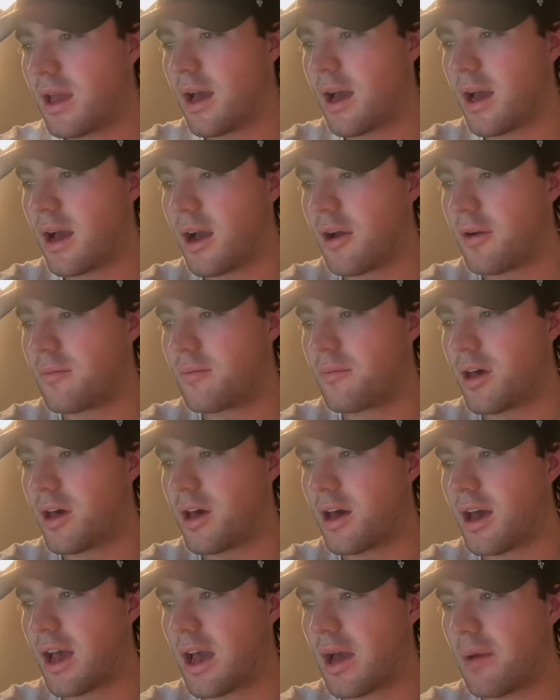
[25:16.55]

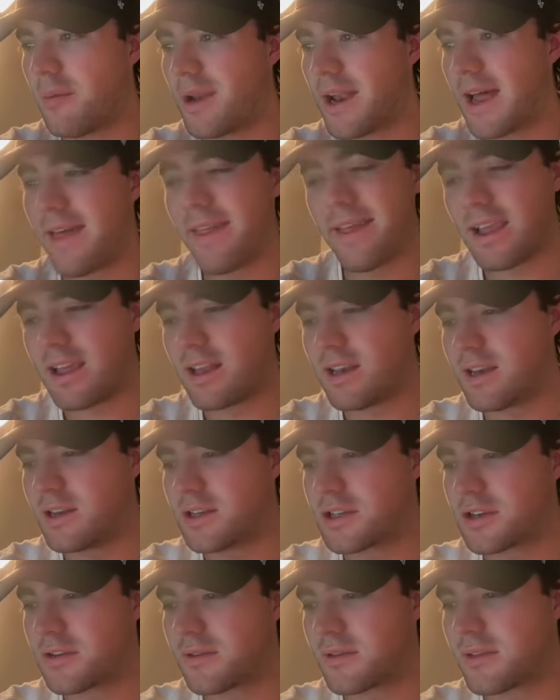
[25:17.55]
But I think
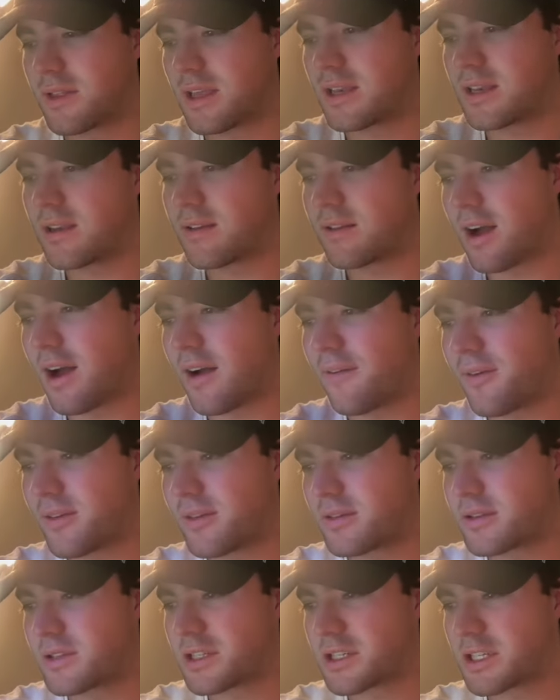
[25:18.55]
Indy's
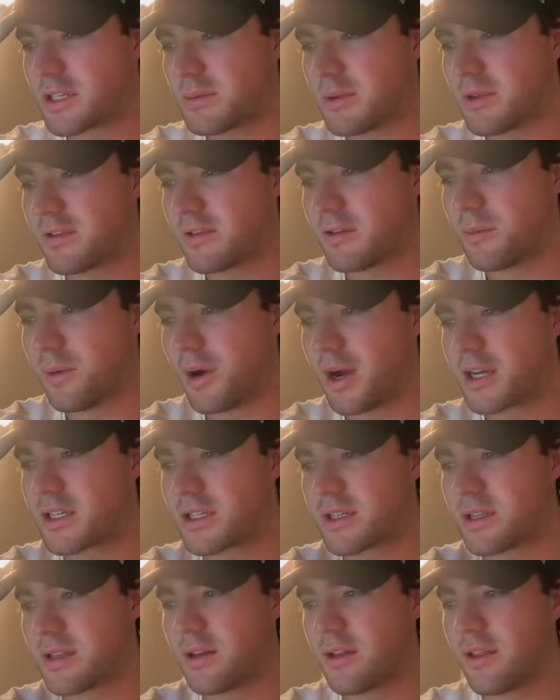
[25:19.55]
offense is just going to be too
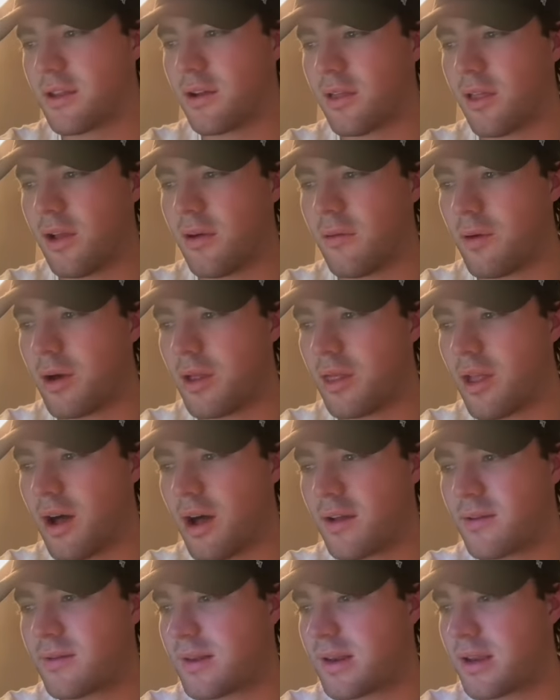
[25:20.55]
much. They're one
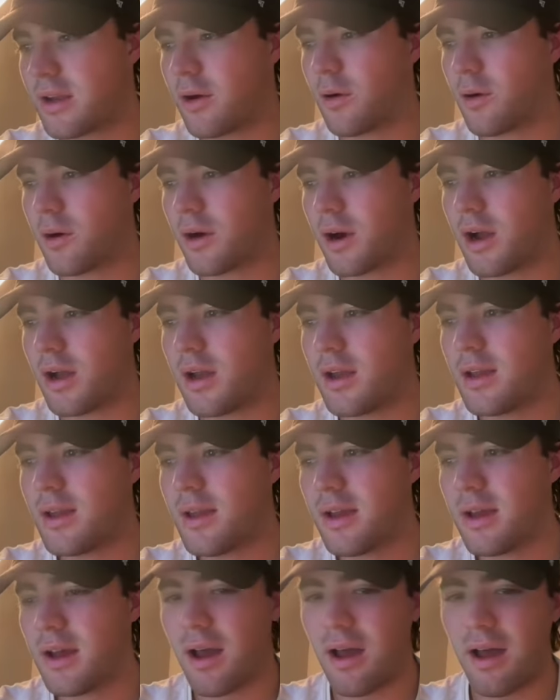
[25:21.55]
loss to Decorah,
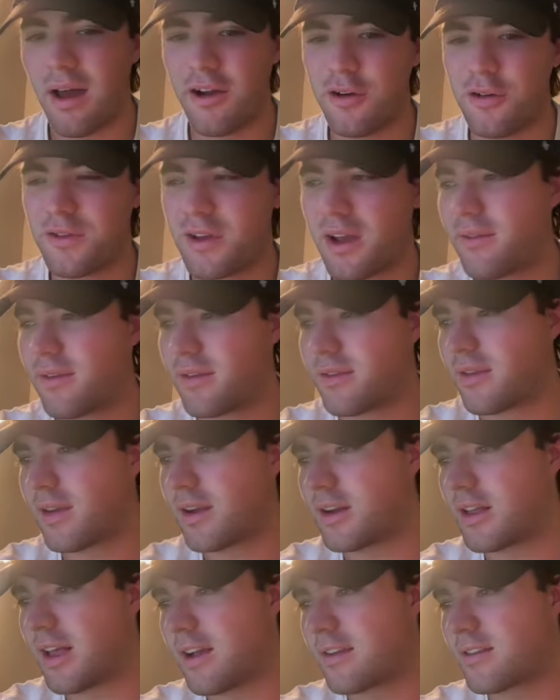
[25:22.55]
who's obviously a
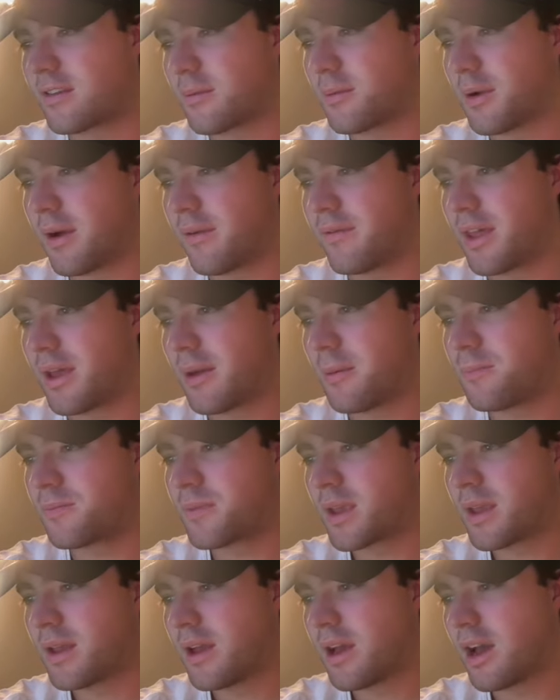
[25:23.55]
class above them.
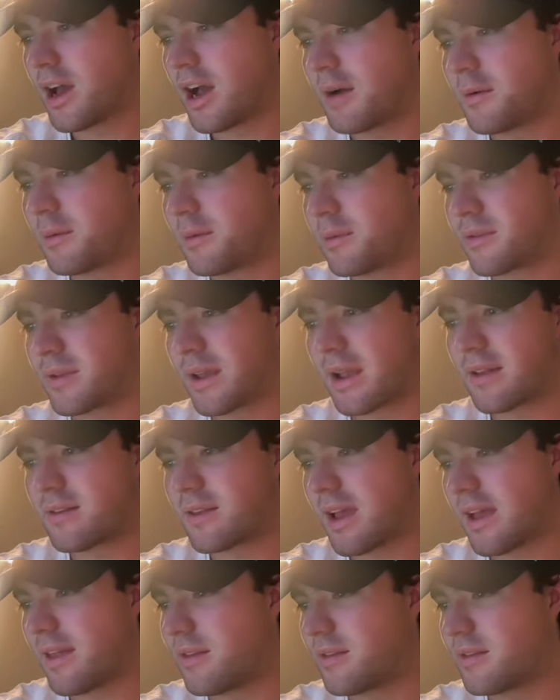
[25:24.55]
But besides
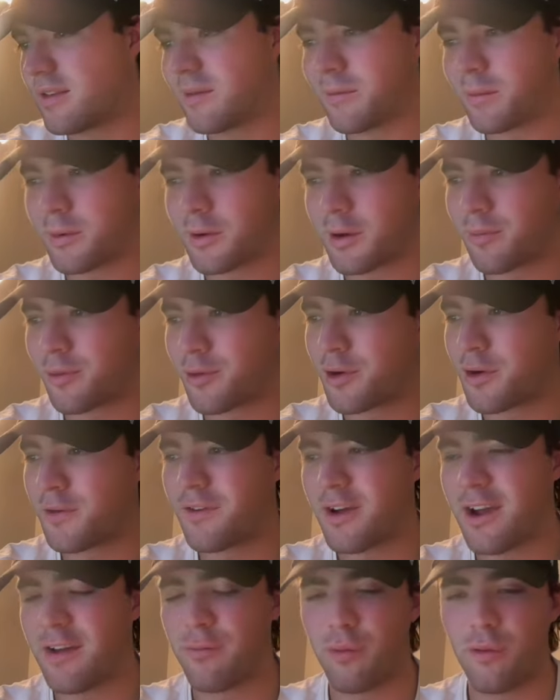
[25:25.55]
that, this team's put up
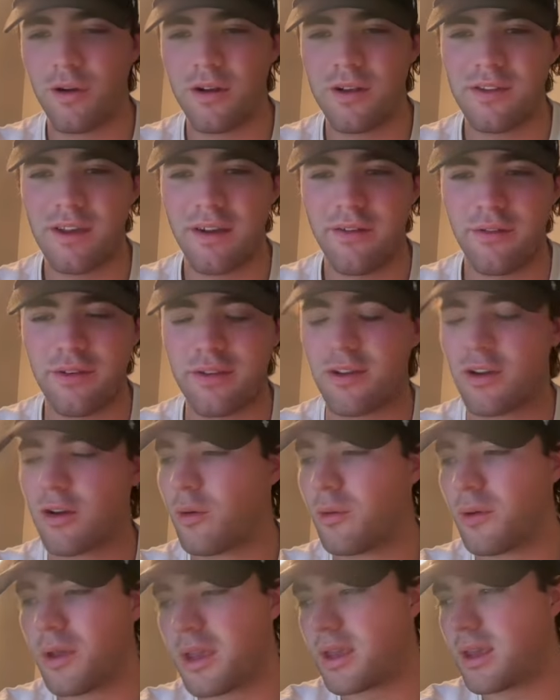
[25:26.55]
35 points every
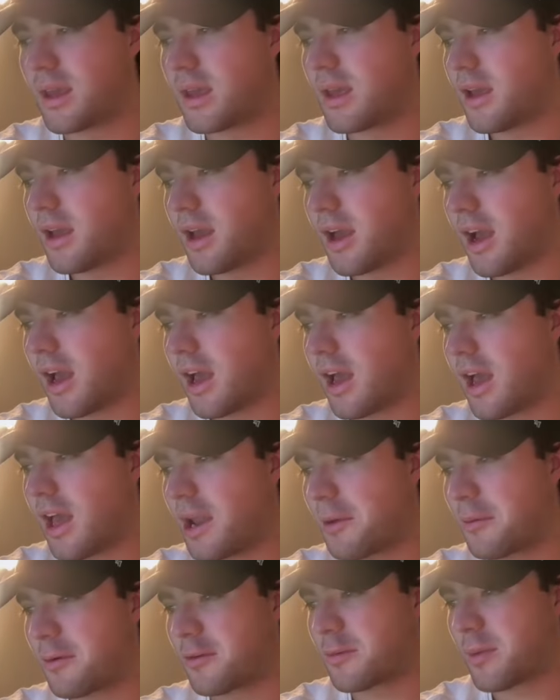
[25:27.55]
single week.
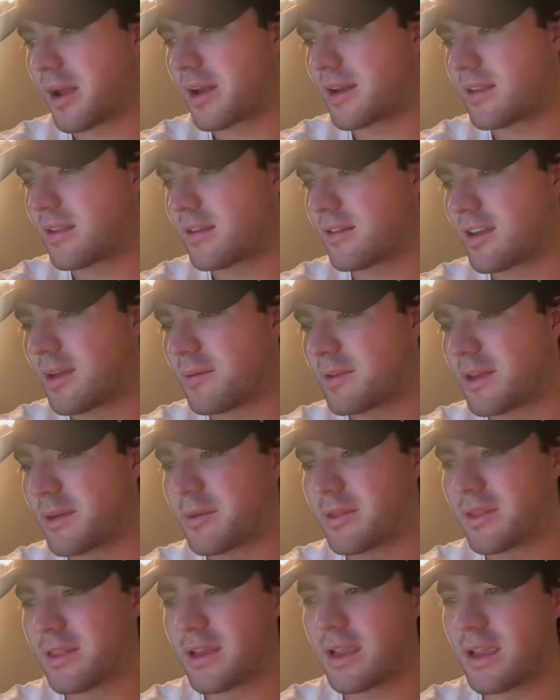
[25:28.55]
And I'm expecting the same type
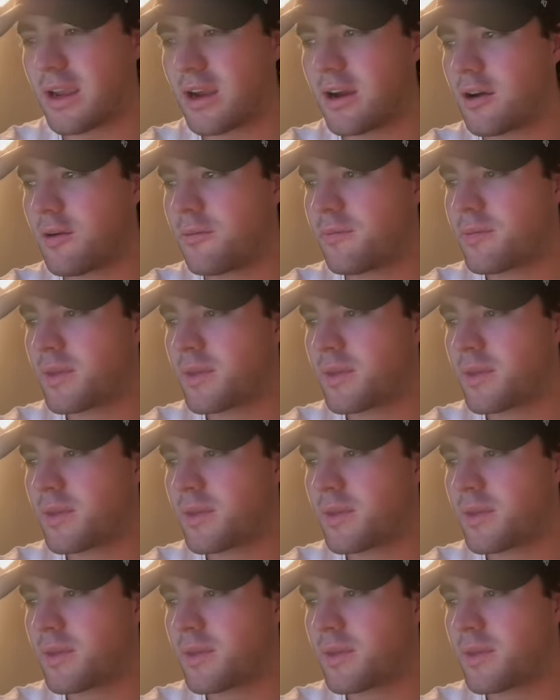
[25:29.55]
of thing here.